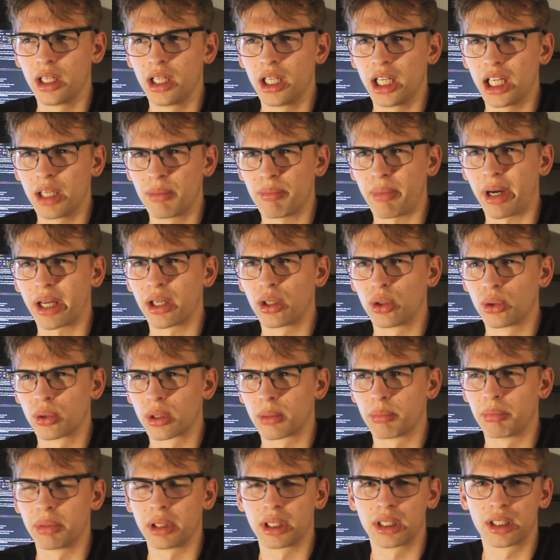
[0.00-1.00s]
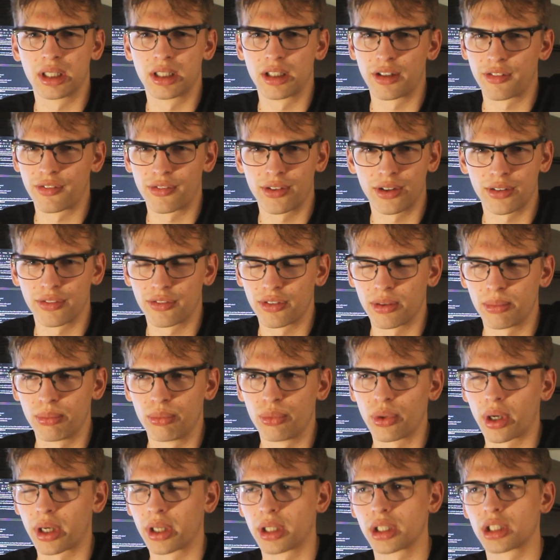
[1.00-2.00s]
It might look a bit different from
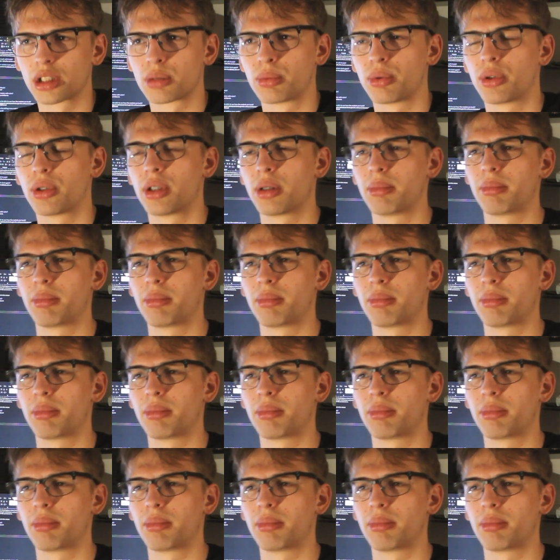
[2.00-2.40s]
Rocket Explorer.